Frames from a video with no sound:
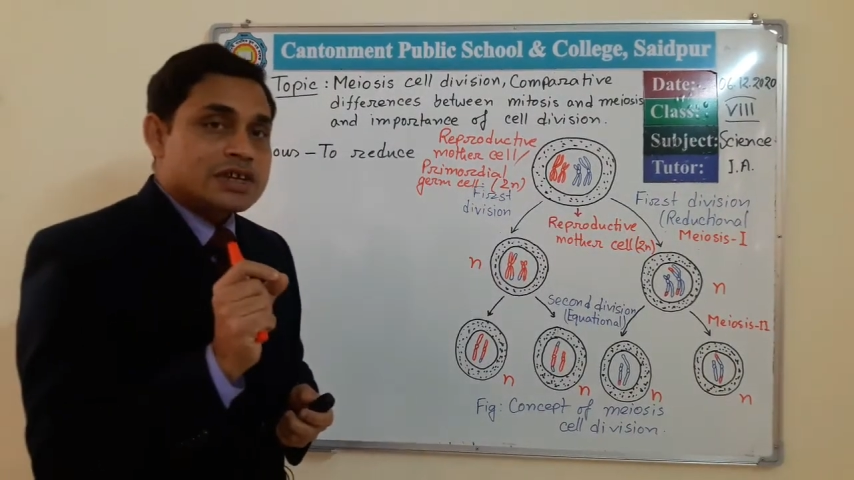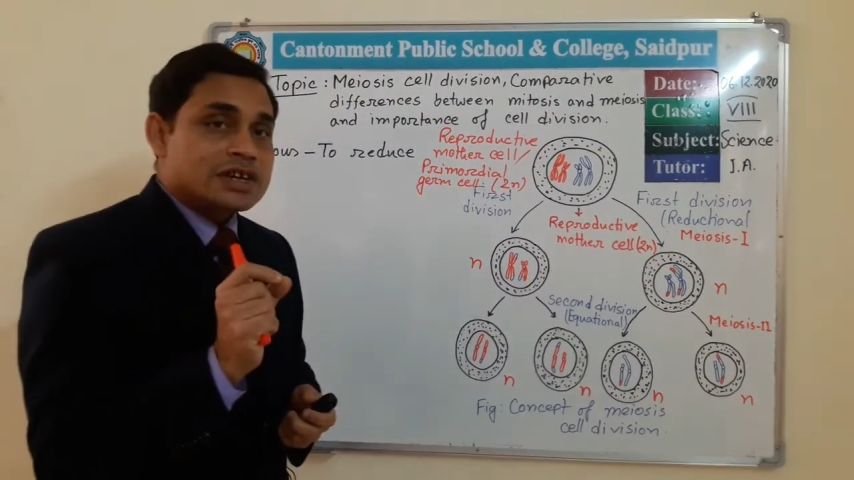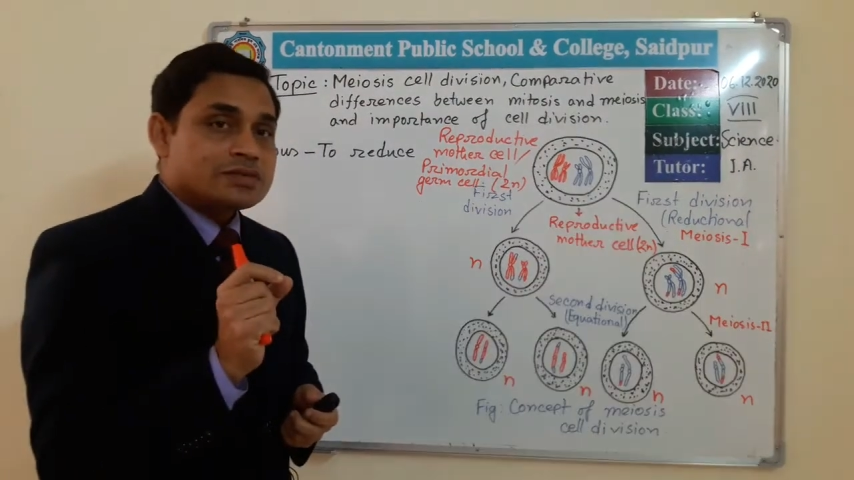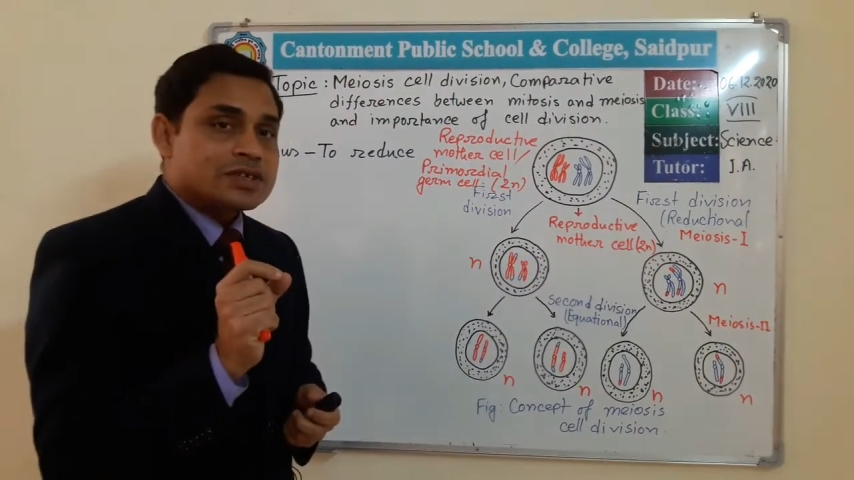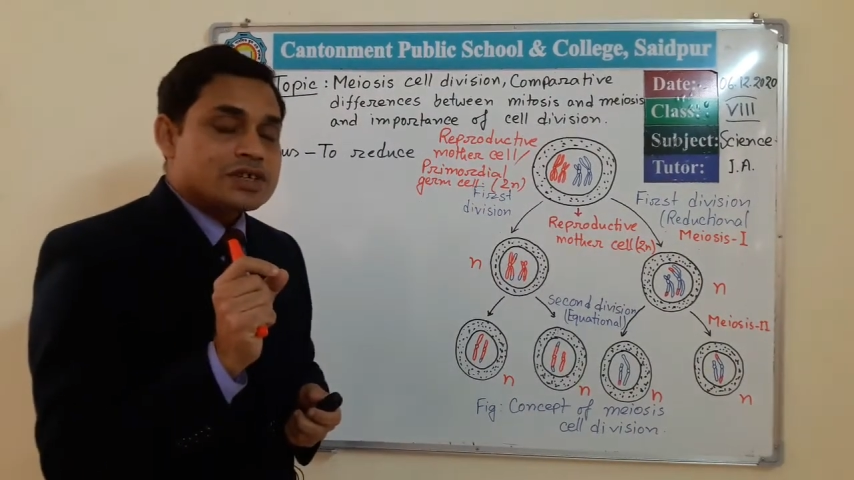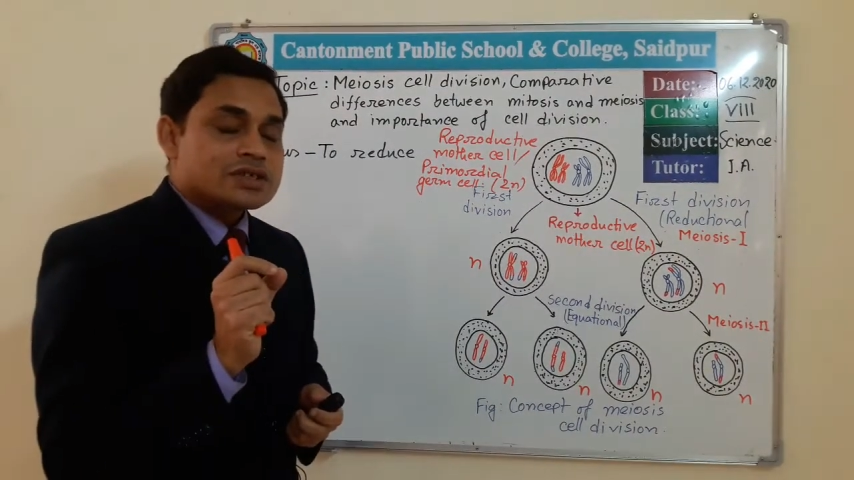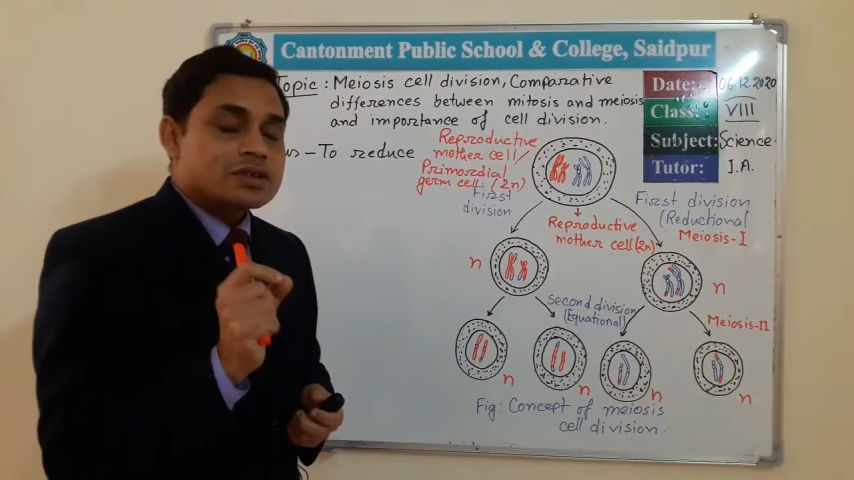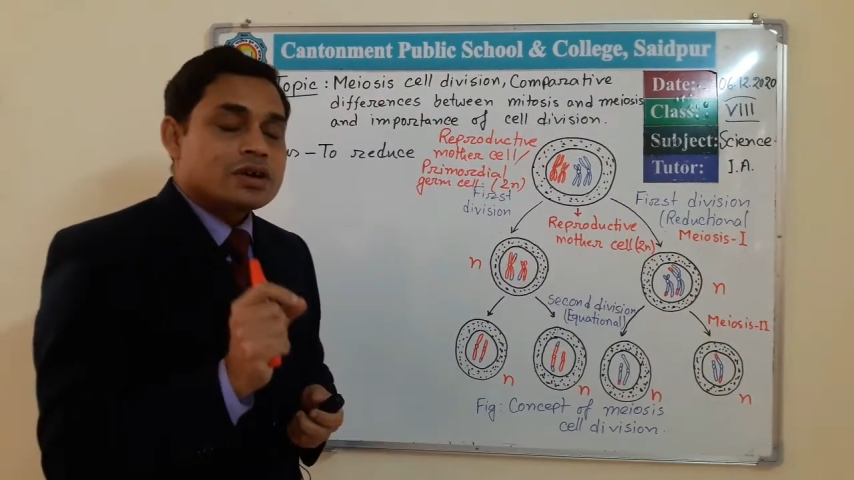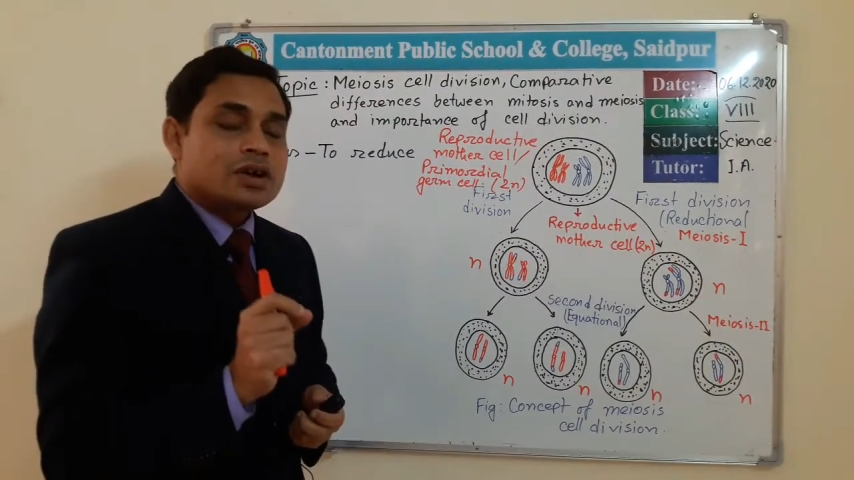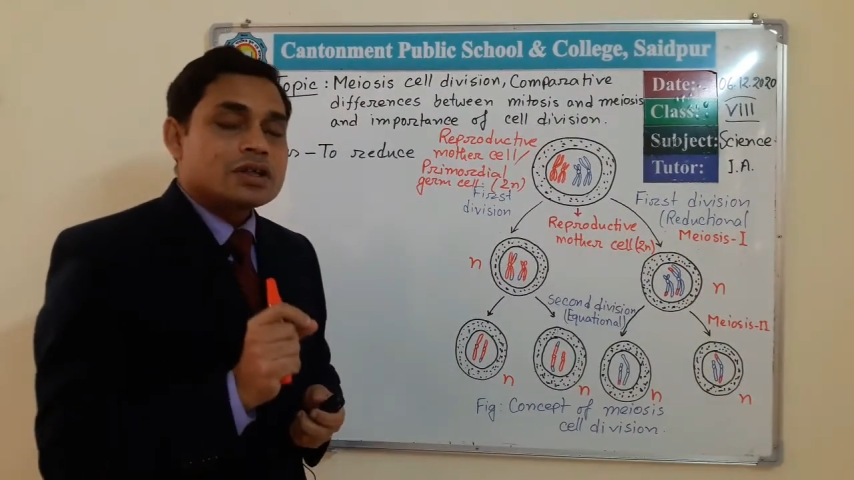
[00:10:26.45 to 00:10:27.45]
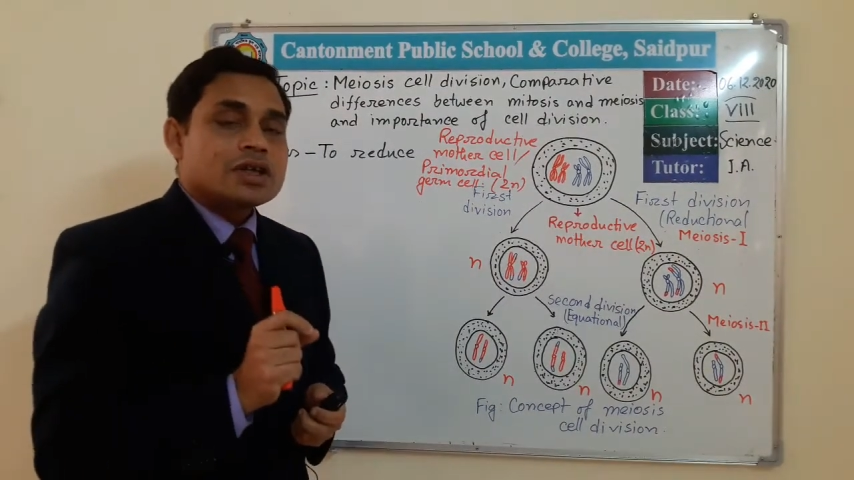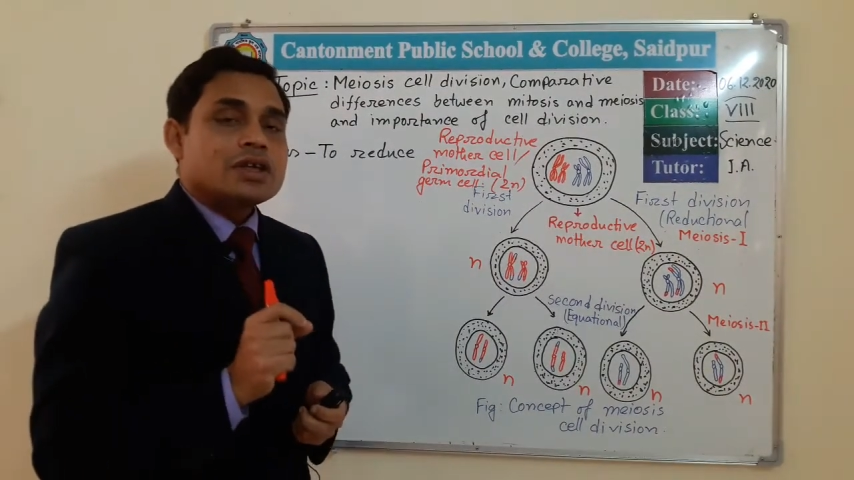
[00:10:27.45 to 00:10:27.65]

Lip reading: cell division is called